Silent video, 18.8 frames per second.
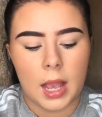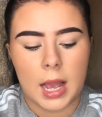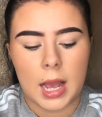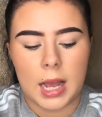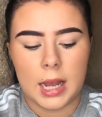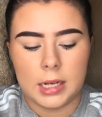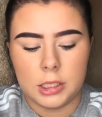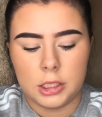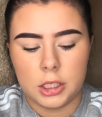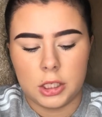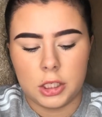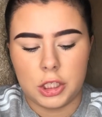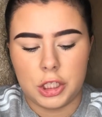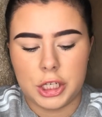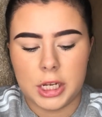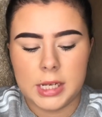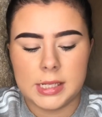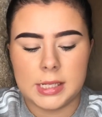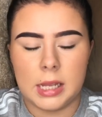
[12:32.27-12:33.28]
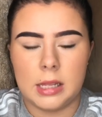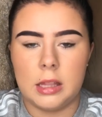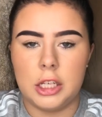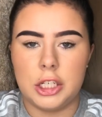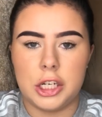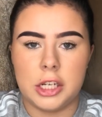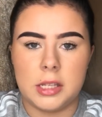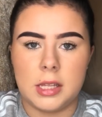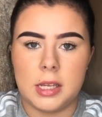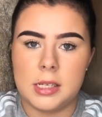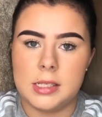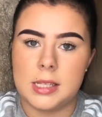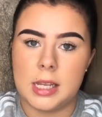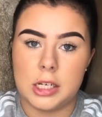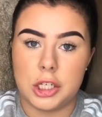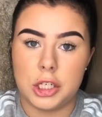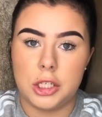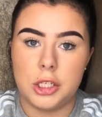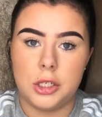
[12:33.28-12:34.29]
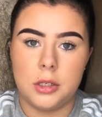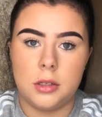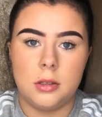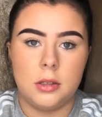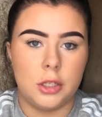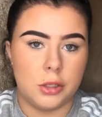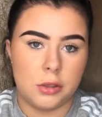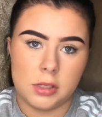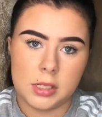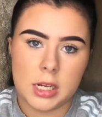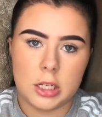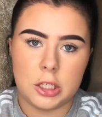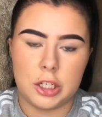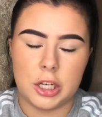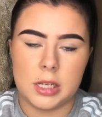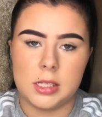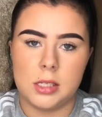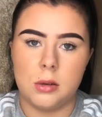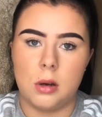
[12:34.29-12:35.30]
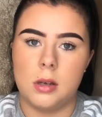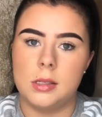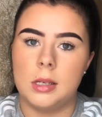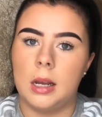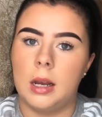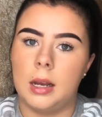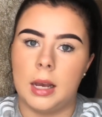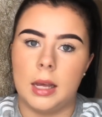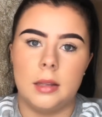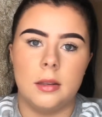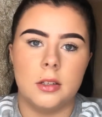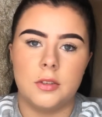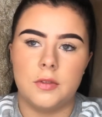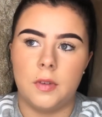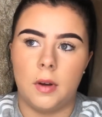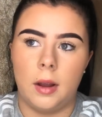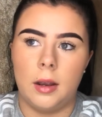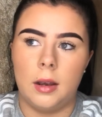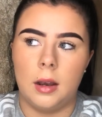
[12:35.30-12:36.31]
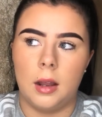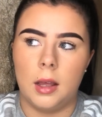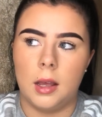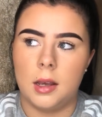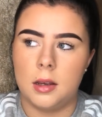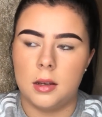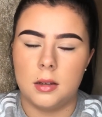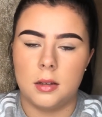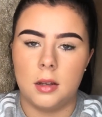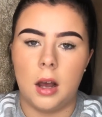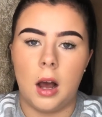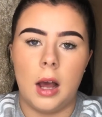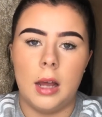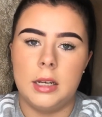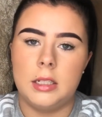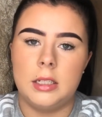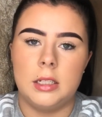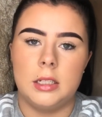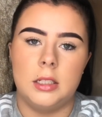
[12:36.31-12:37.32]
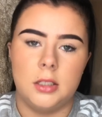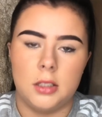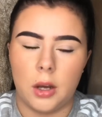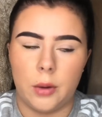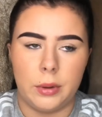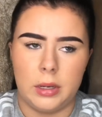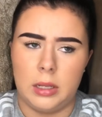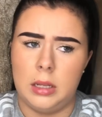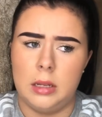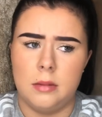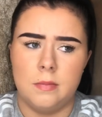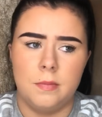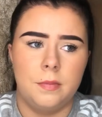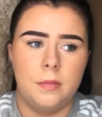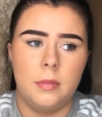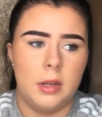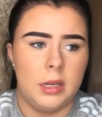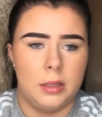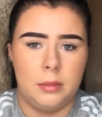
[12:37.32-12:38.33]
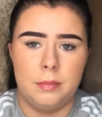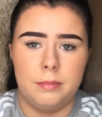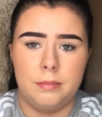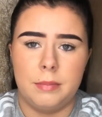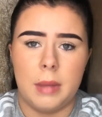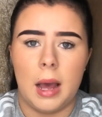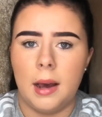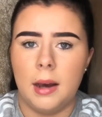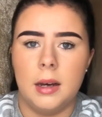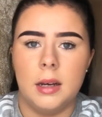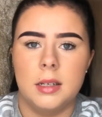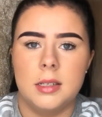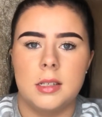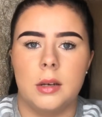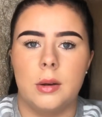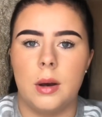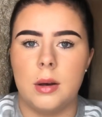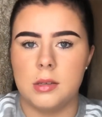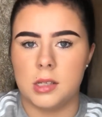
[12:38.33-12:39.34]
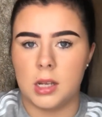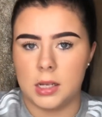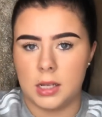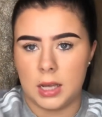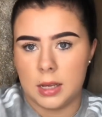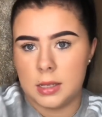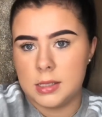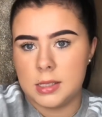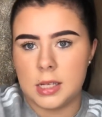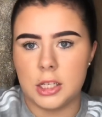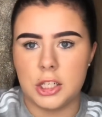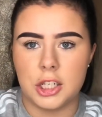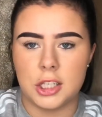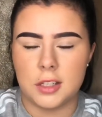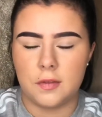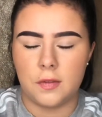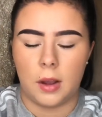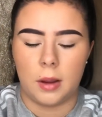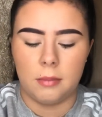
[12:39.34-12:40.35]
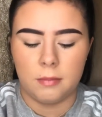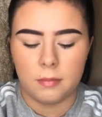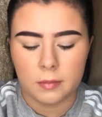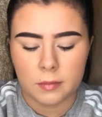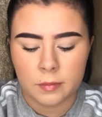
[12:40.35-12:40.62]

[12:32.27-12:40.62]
and she said that she thinks they should do stitches. So I was like, okay, that's fine. Like, I didn't know any better, so I was like, yeah, stitches is fine.